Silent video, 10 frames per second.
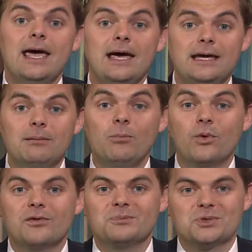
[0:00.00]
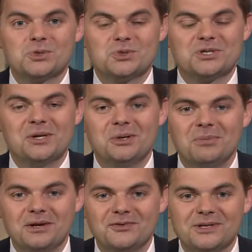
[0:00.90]
and get more from their Social Security
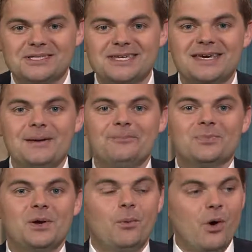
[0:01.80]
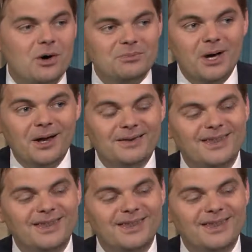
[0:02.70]
benefits. Welcome, Don.